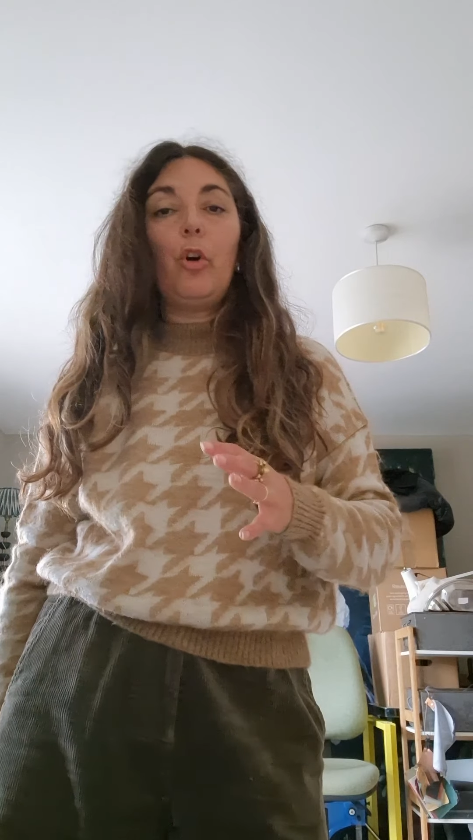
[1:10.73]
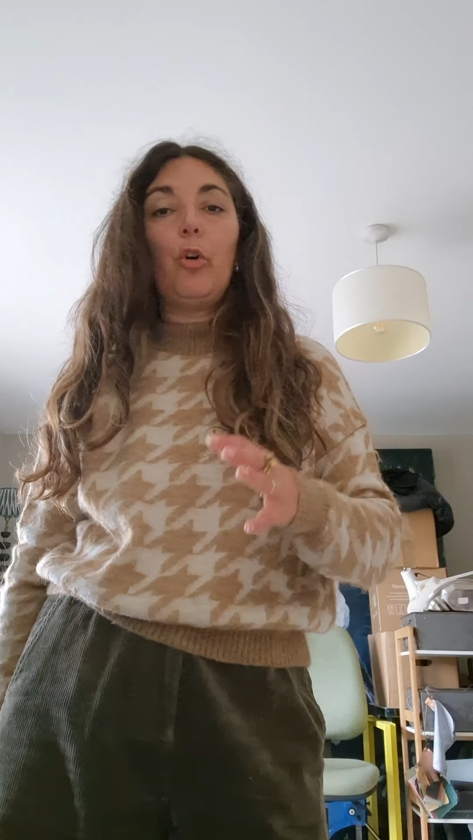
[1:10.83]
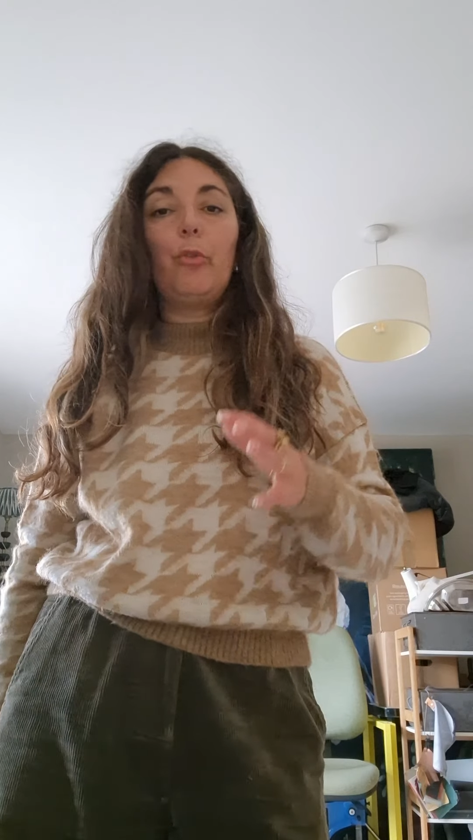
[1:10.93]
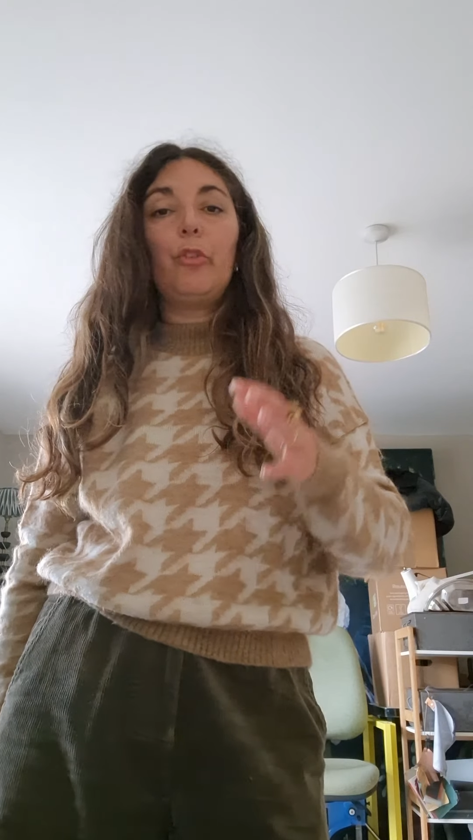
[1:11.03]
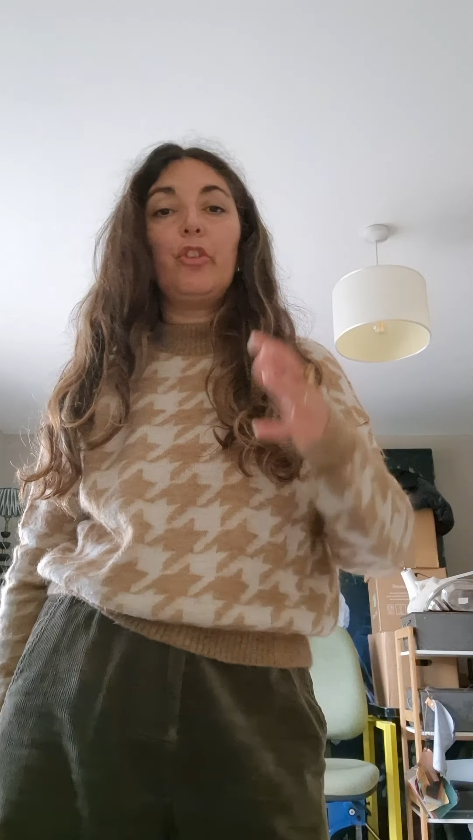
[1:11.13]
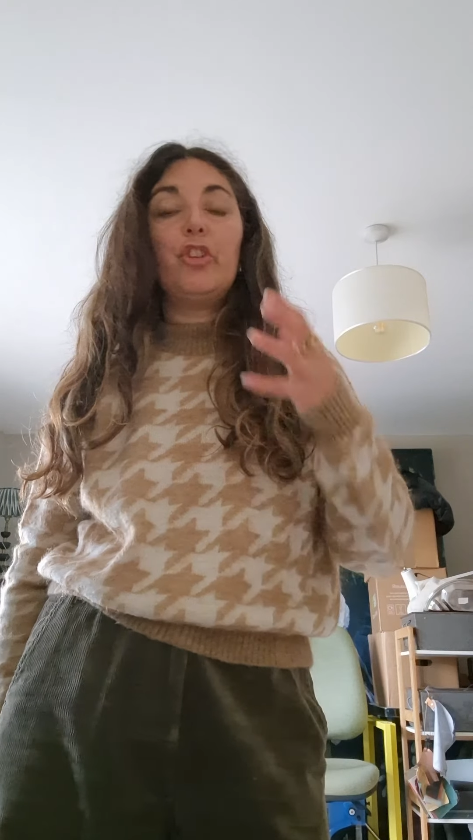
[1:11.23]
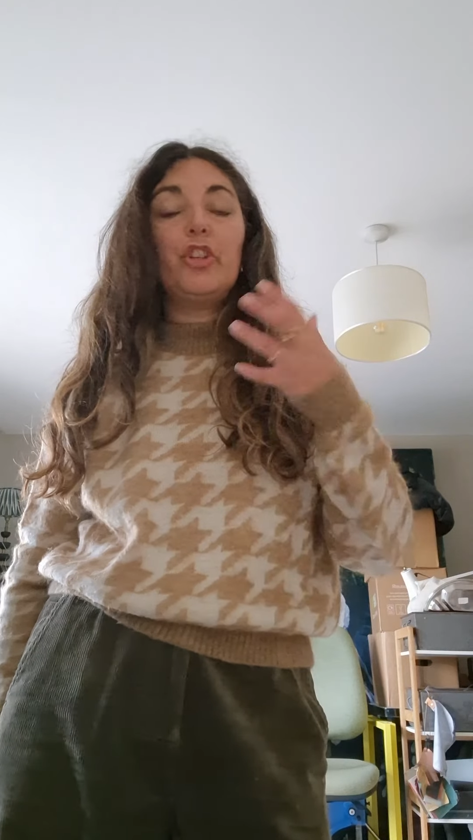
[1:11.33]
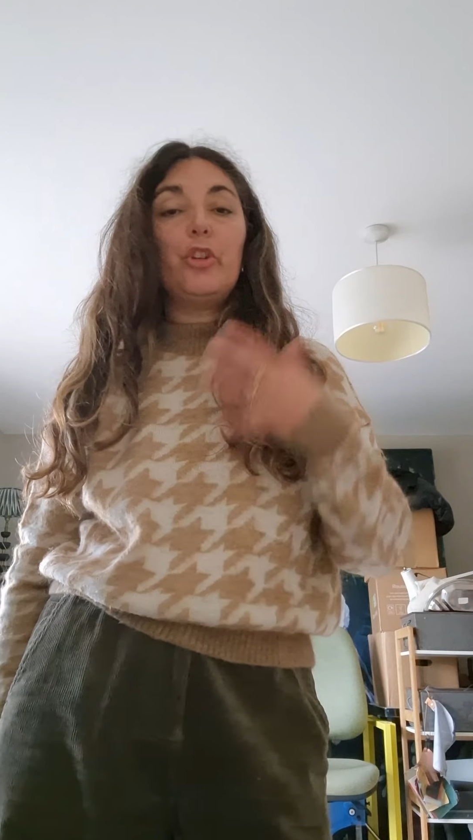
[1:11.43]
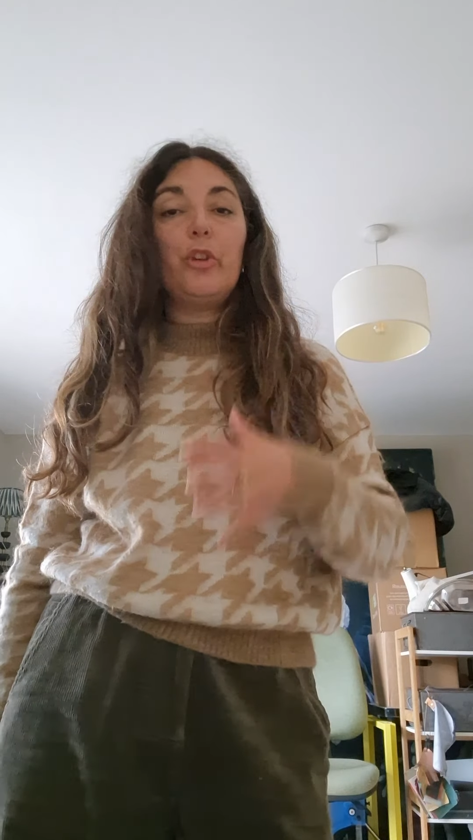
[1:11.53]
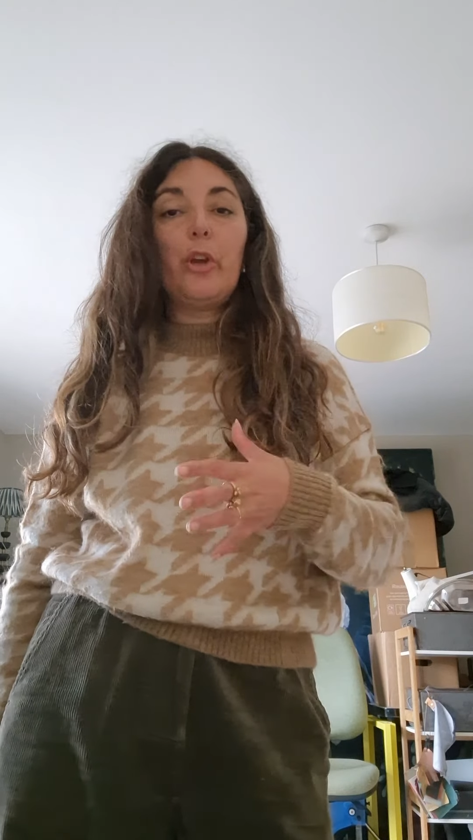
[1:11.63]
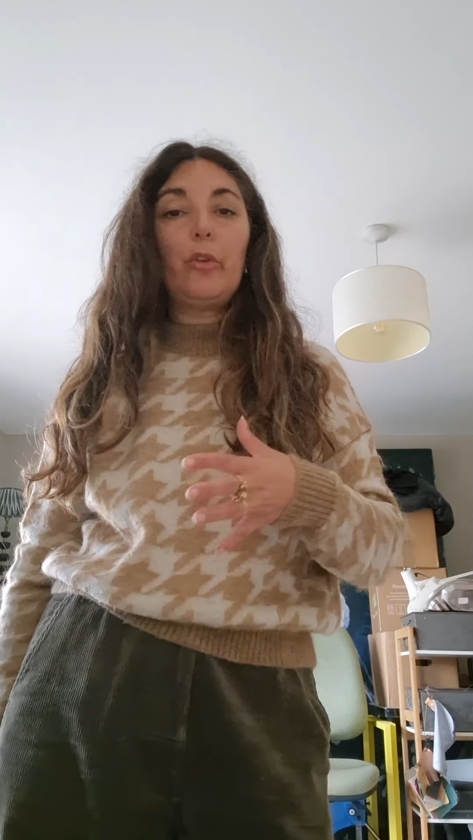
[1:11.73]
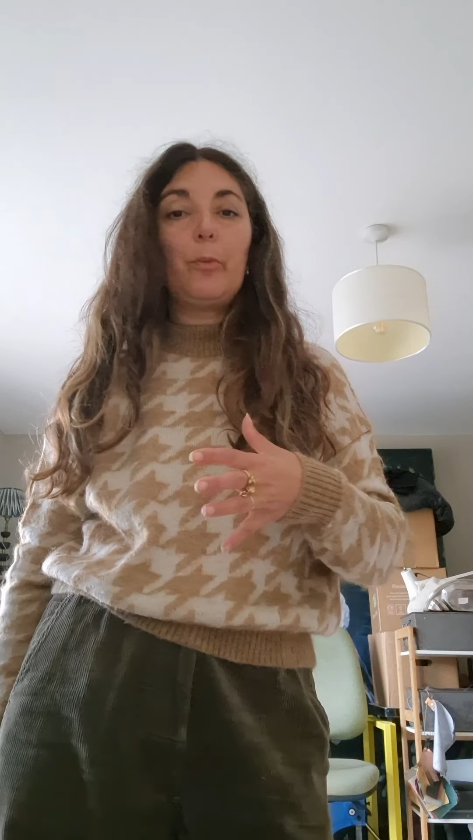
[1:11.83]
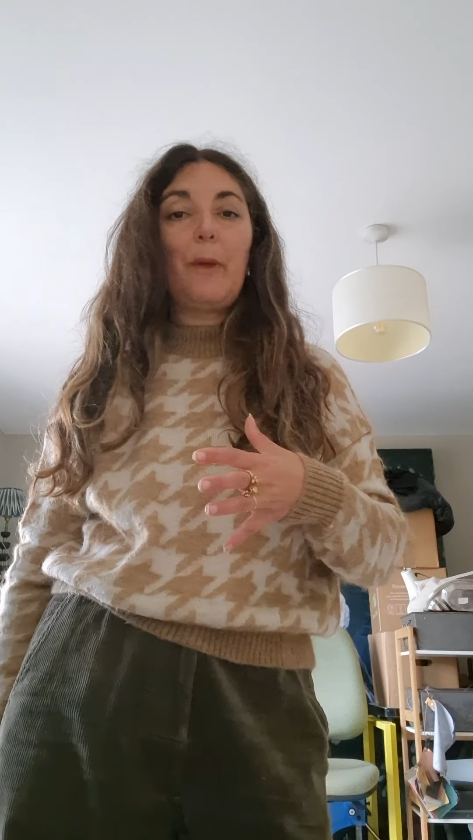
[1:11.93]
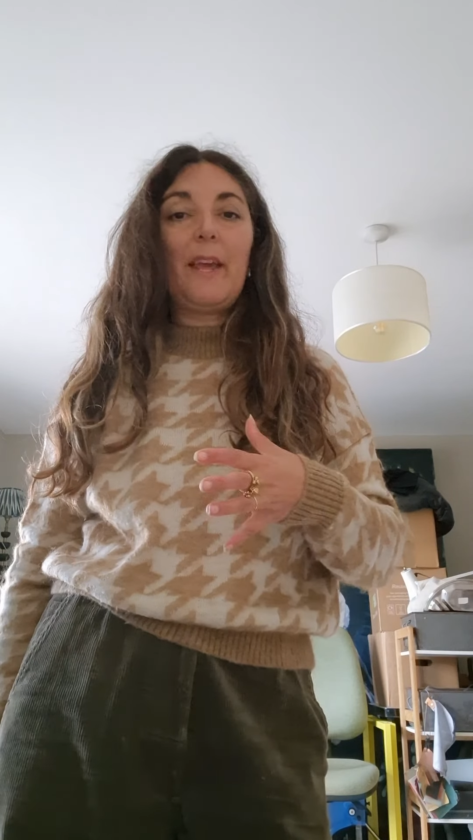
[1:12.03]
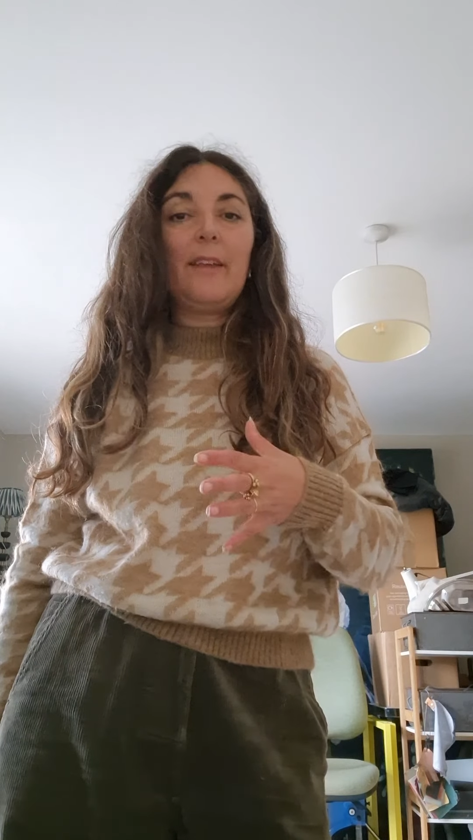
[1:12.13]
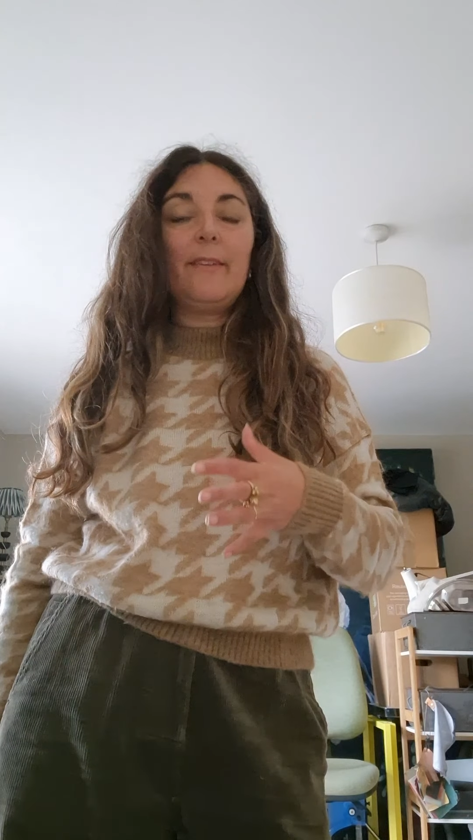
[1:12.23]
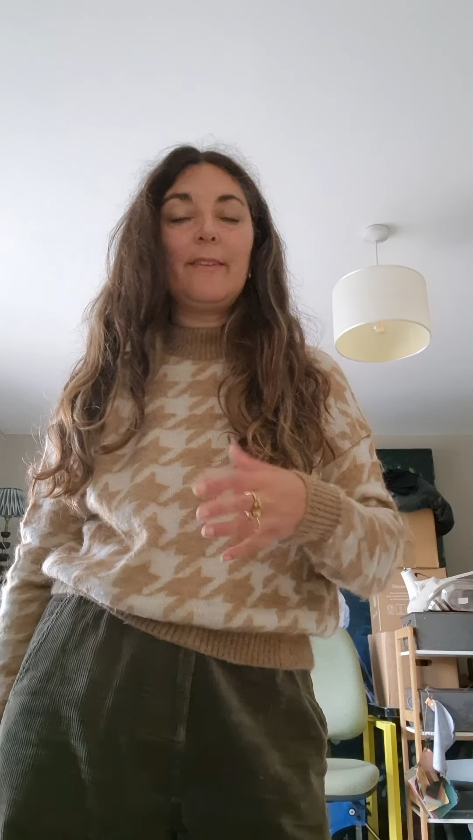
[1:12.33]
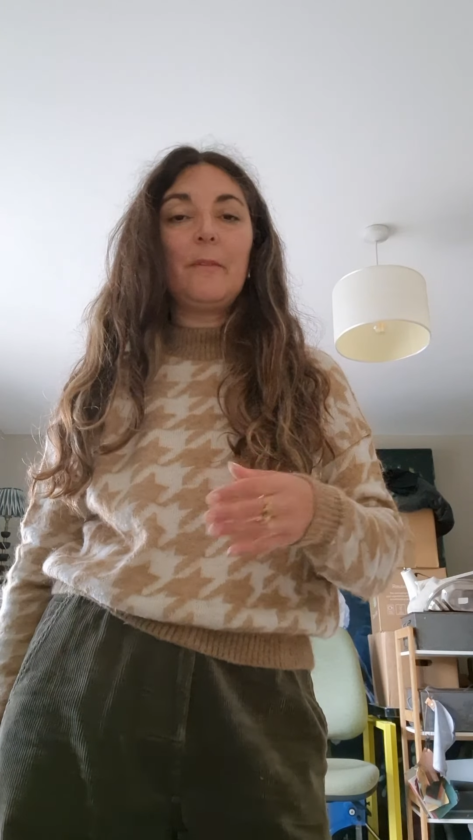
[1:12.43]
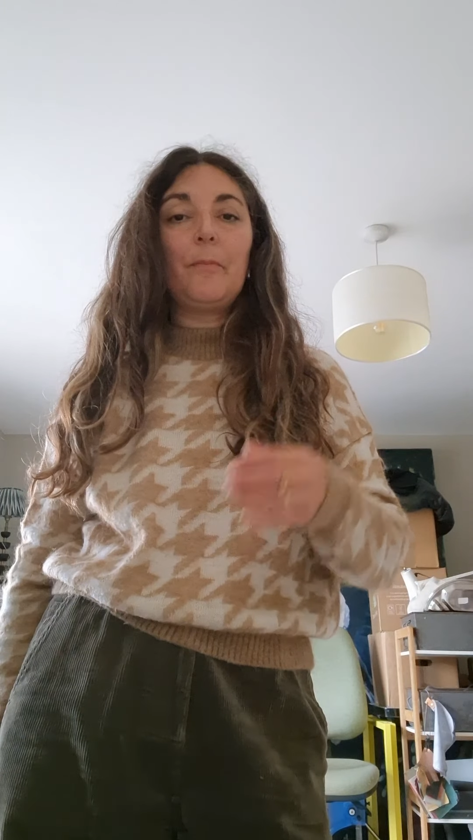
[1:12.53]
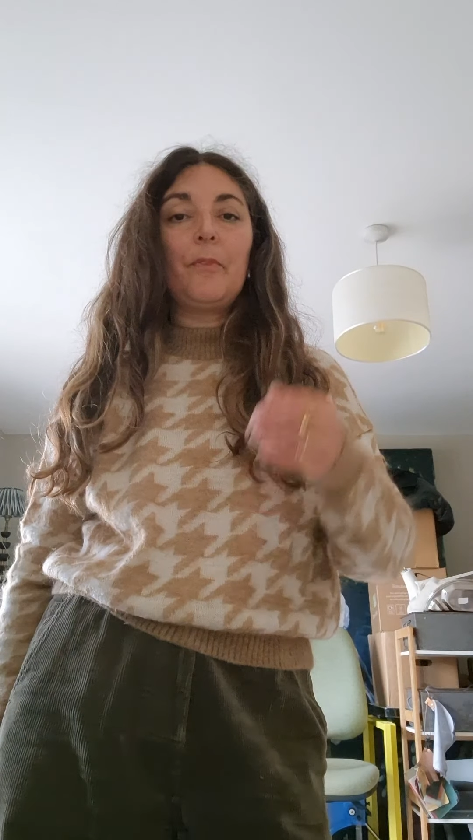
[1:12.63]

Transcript: of studio space,